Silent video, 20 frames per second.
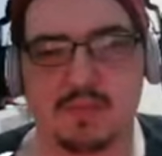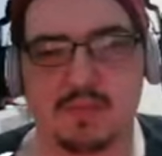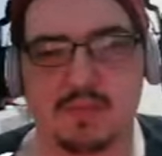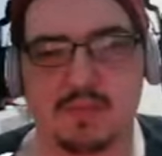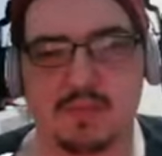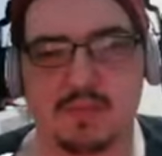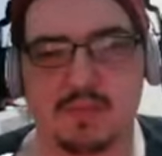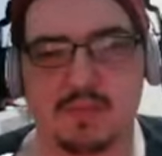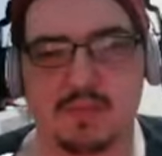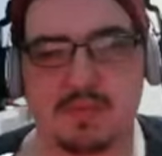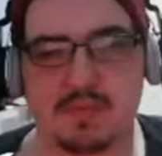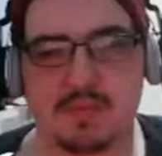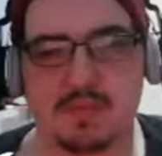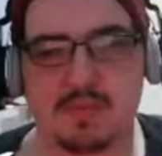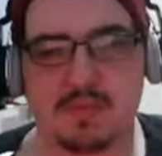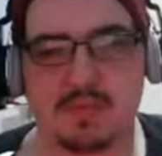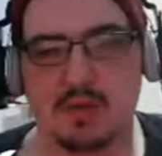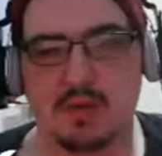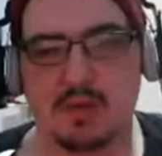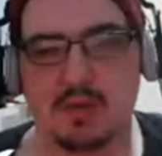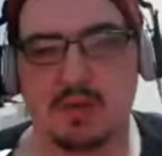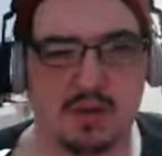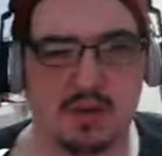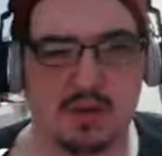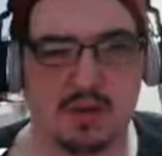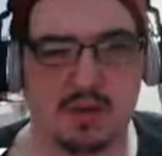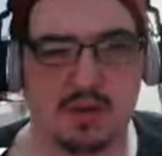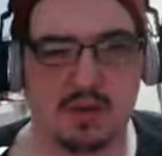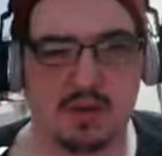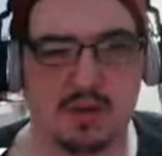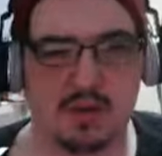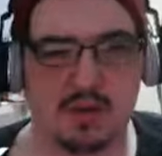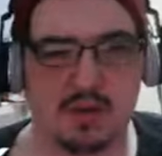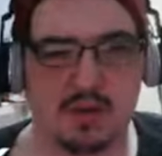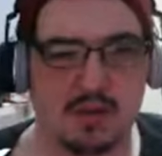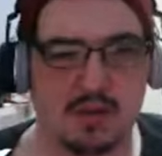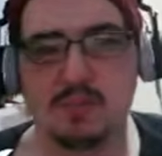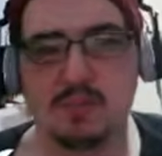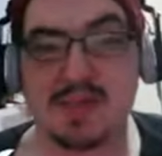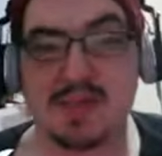See, that's also a neat
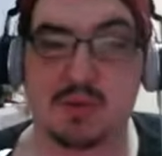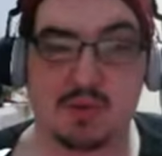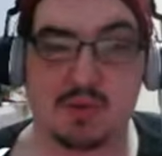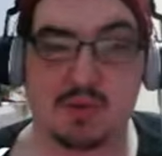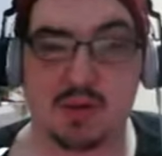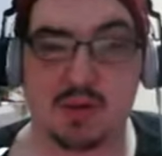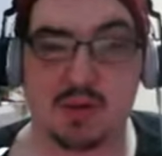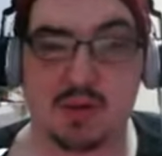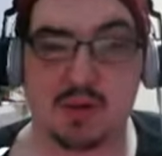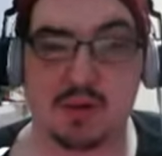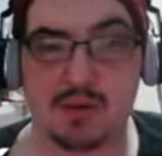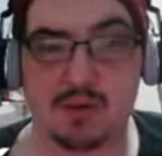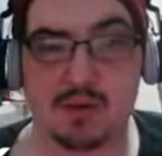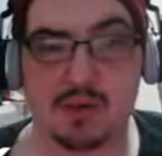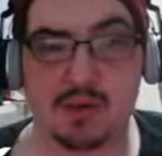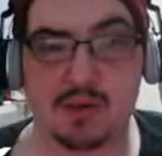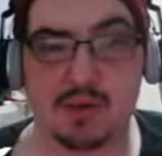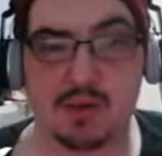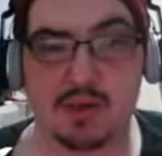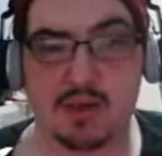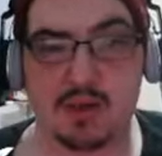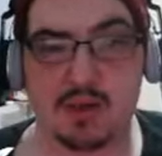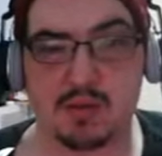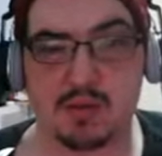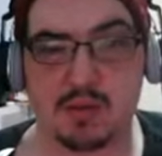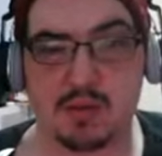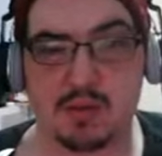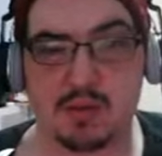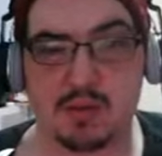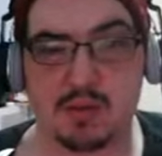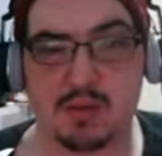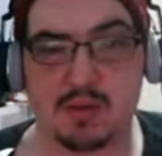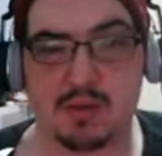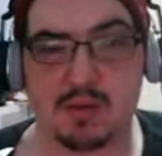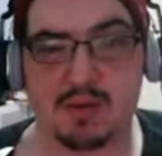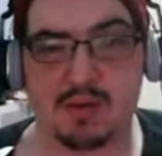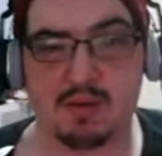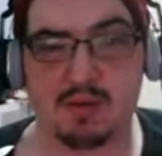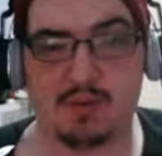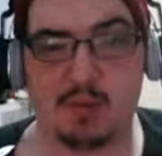little trick too. So like if you
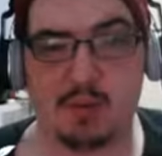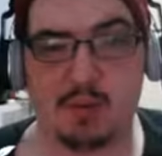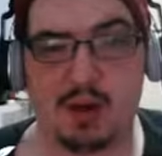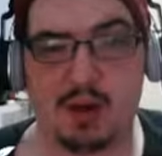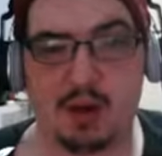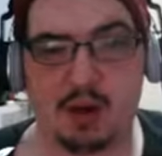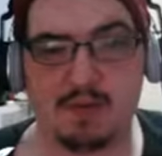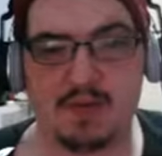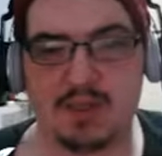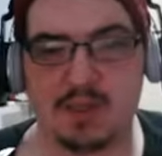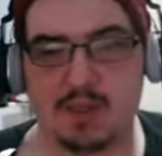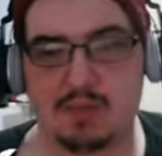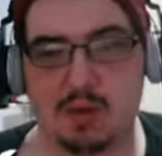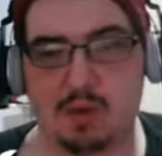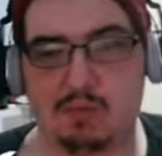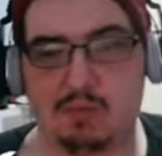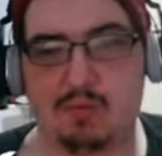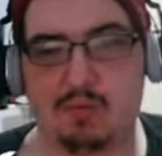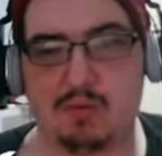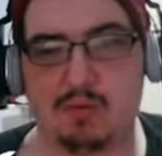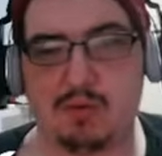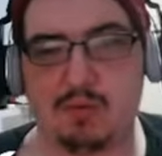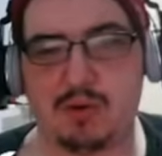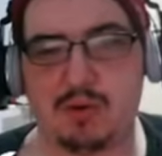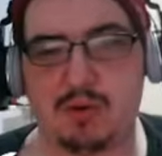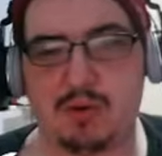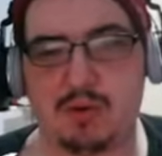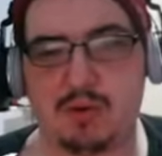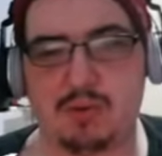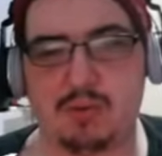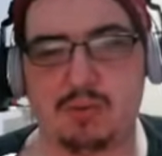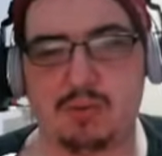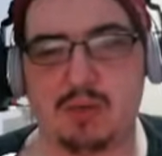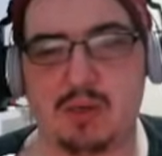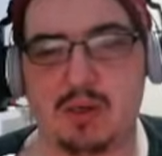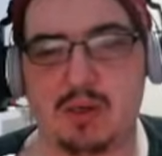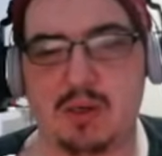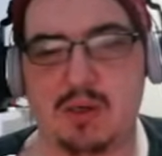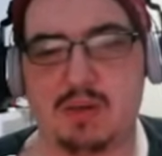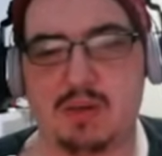harvest them all before you
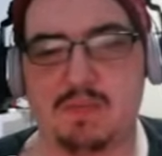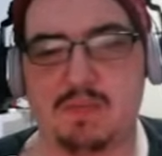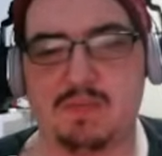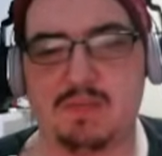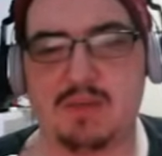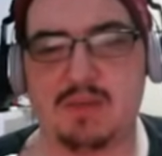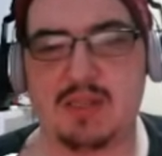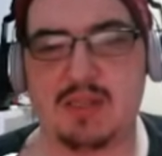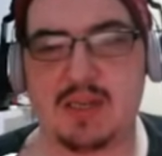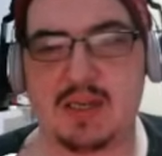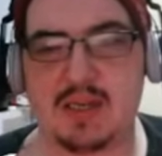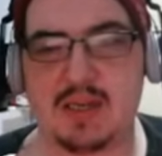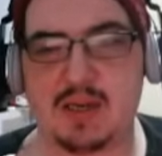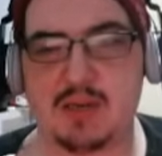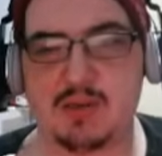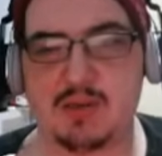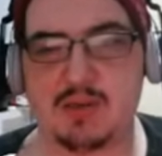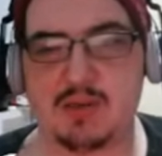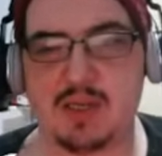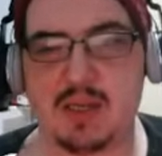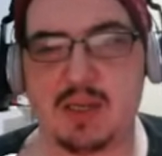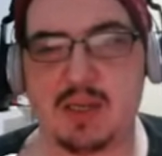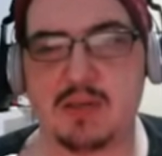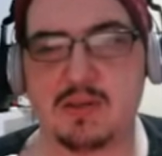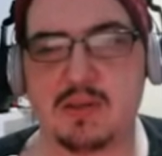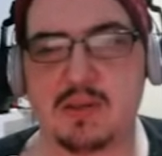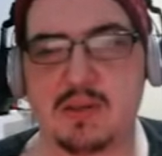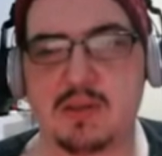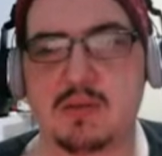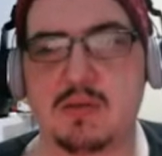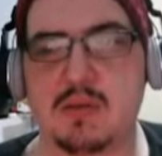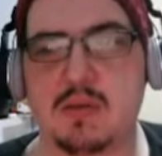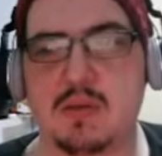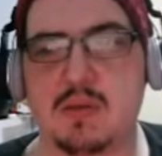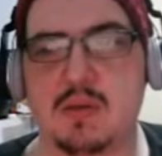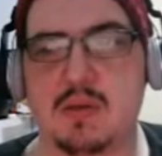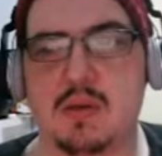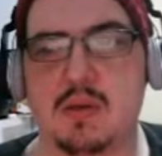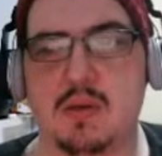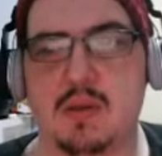set down your tent,
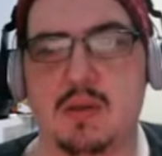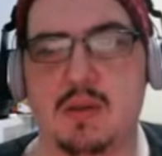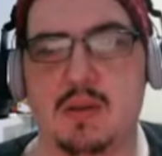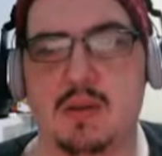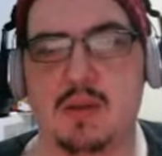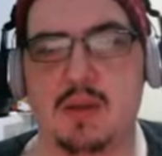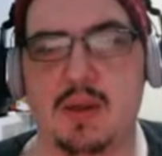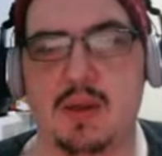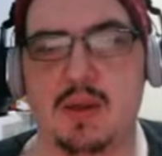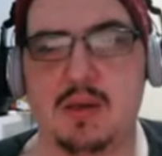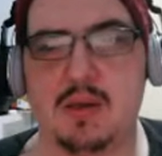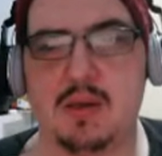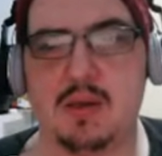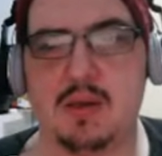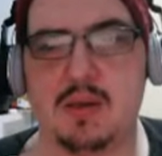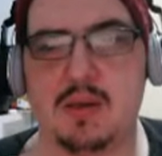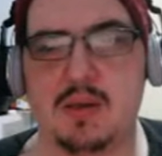then